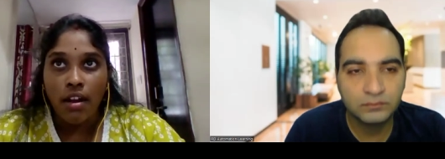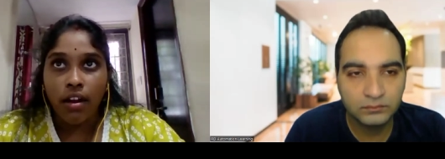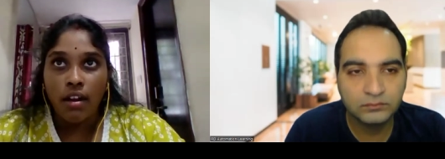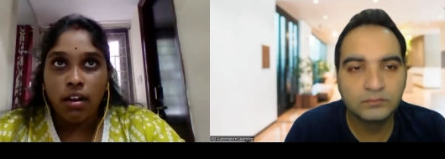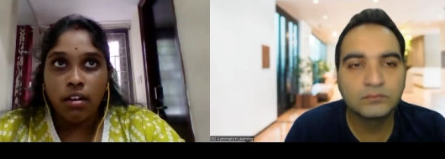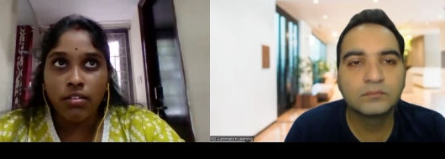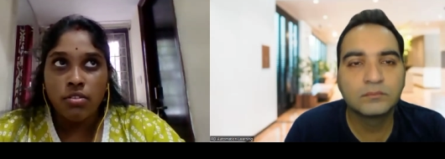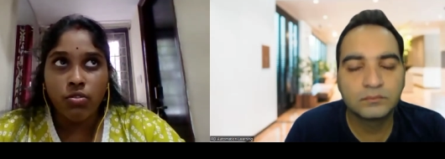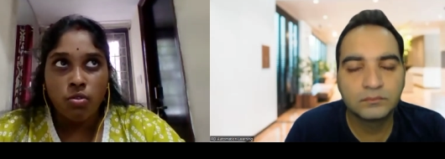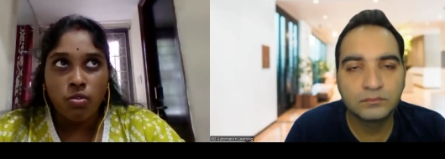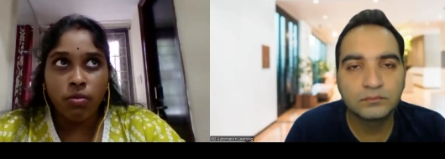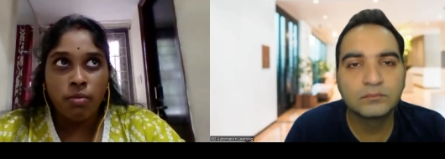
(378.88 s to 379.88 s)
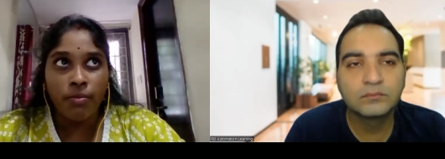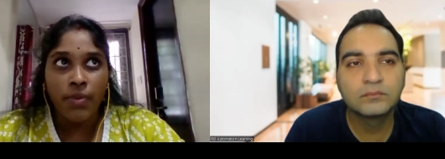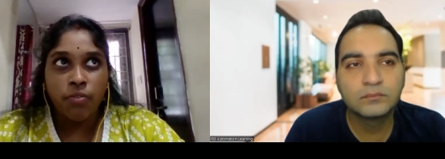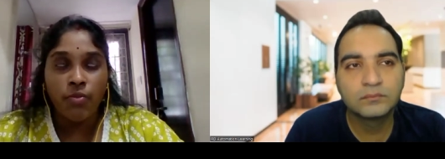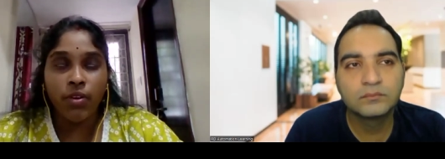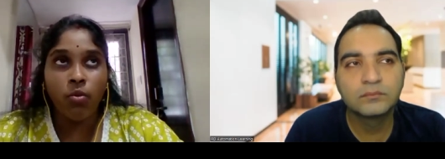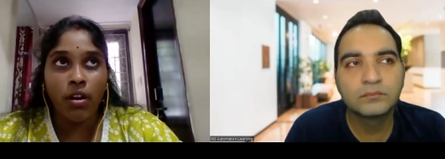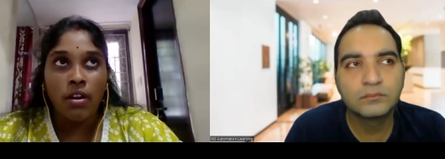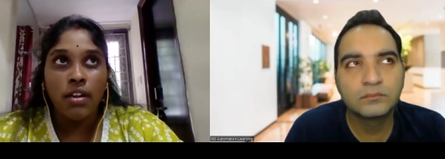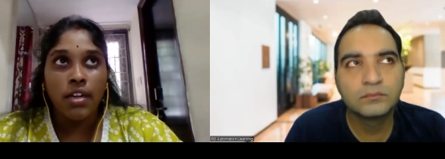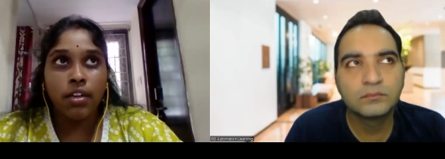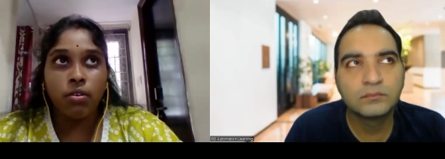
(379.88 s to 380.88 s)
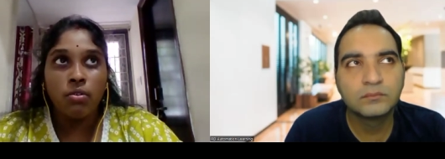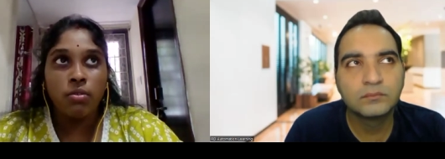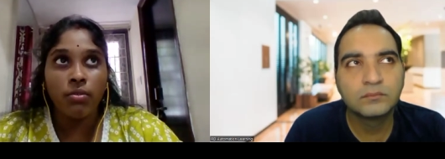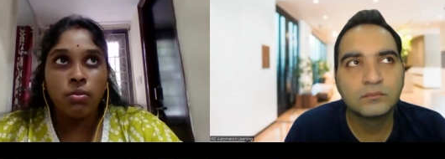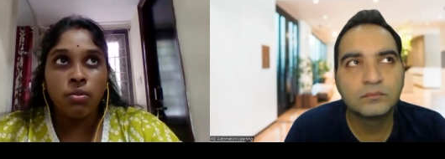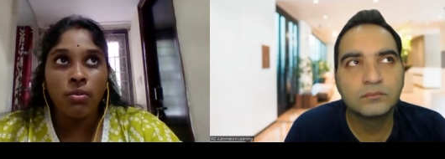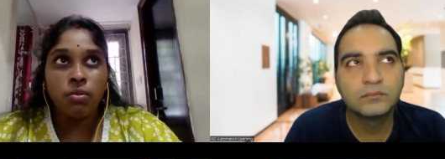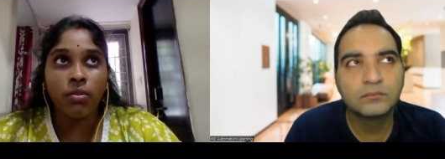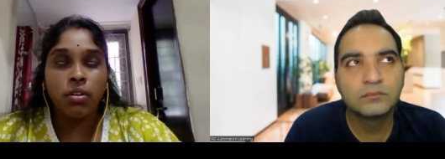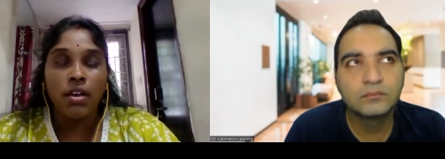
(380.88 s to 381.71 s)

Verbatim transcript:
Speaker 1: uh, so if we wanted to